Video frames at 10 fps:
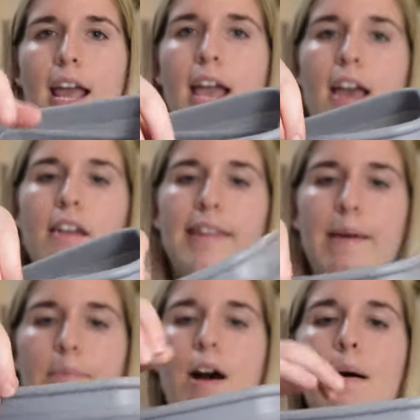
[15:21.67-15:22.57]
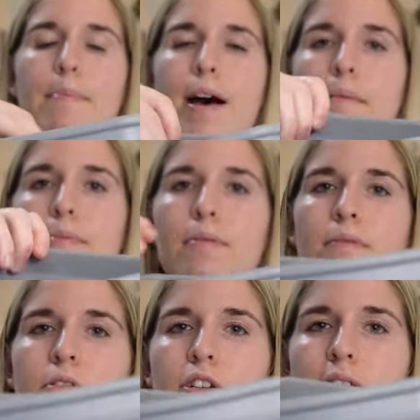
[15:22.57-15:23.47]
And they pop up
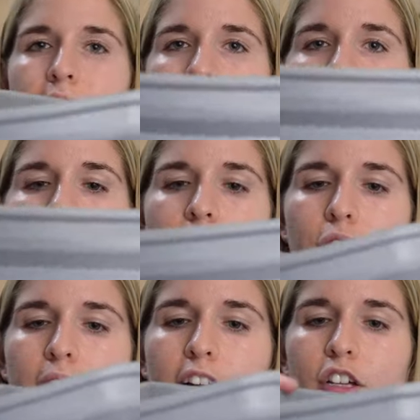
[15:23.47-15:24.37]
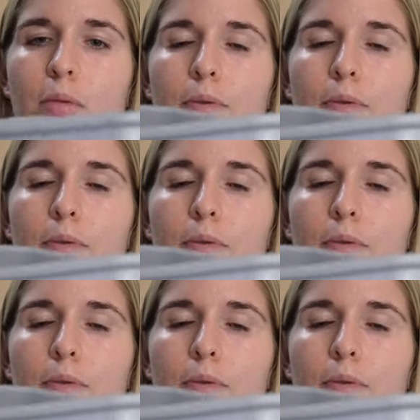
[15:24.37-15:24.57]
just like, you know, regular